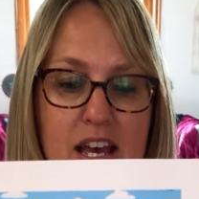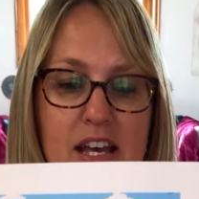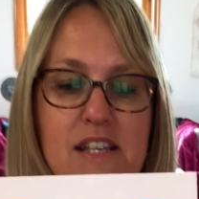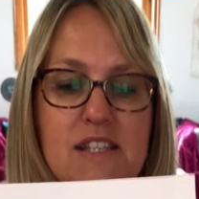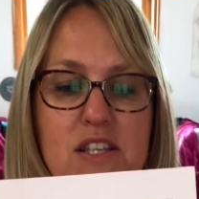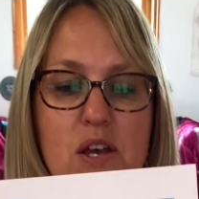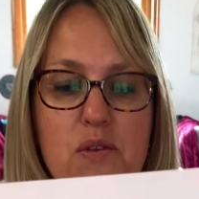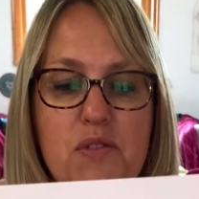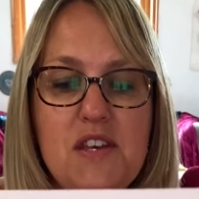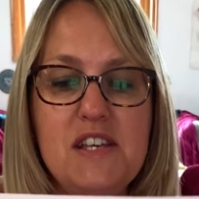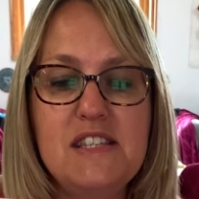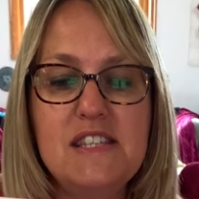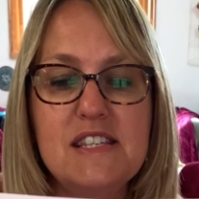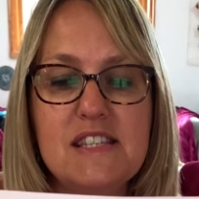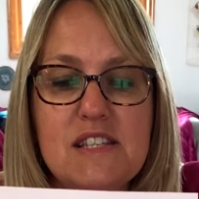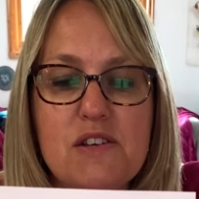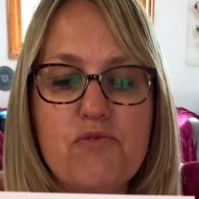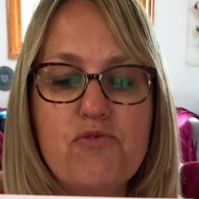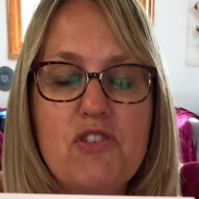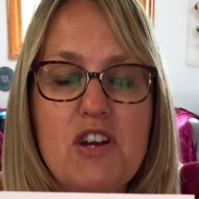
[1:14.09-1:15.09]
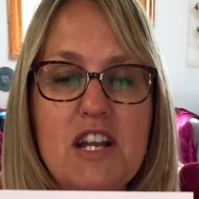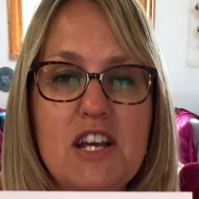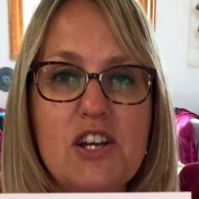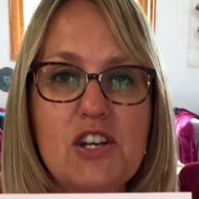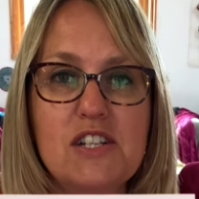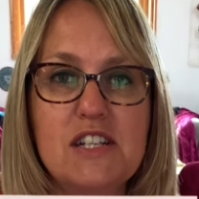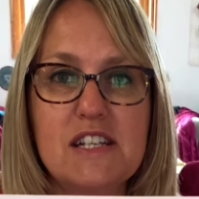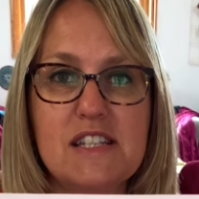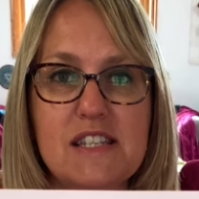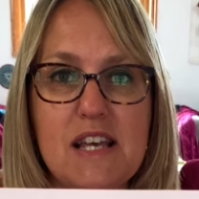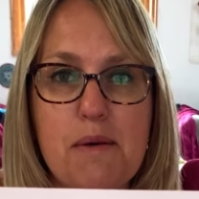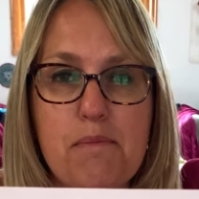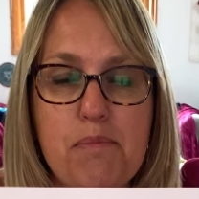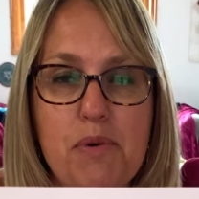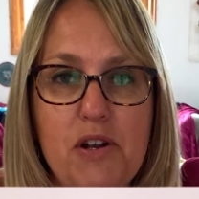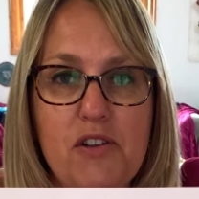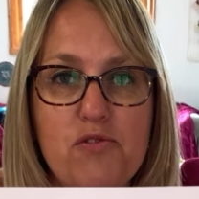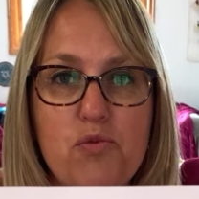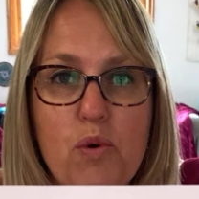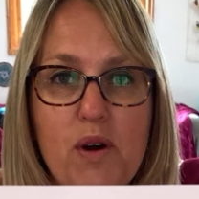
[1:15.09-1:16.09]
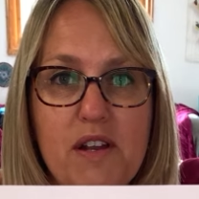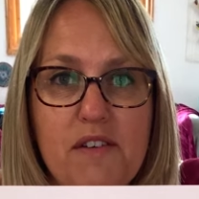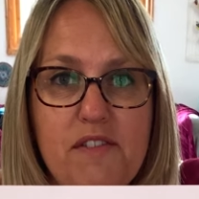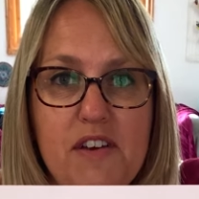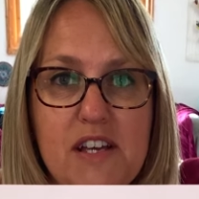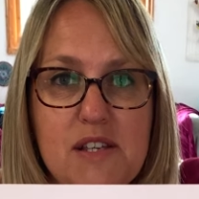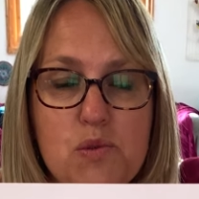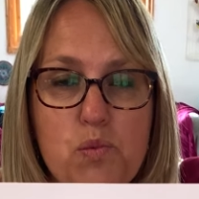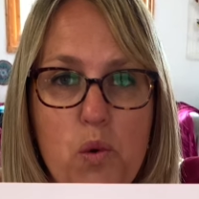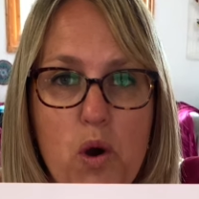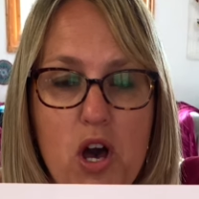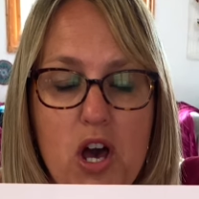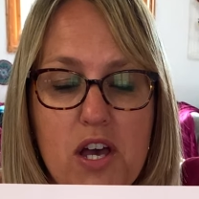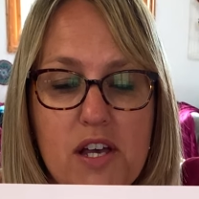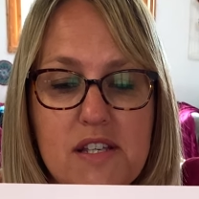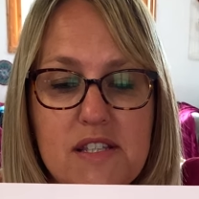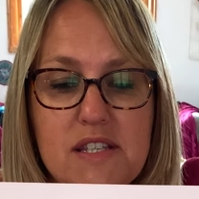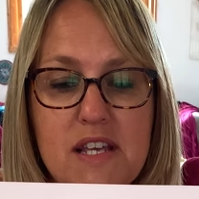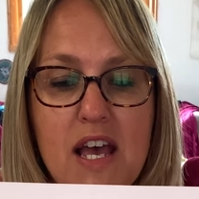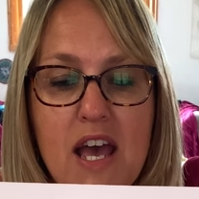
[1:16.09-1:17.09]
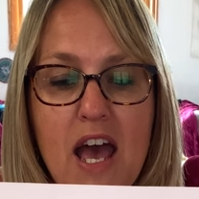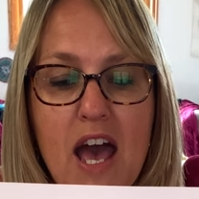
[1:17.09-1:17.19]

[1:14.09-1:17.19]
So this is a really good example of one of his works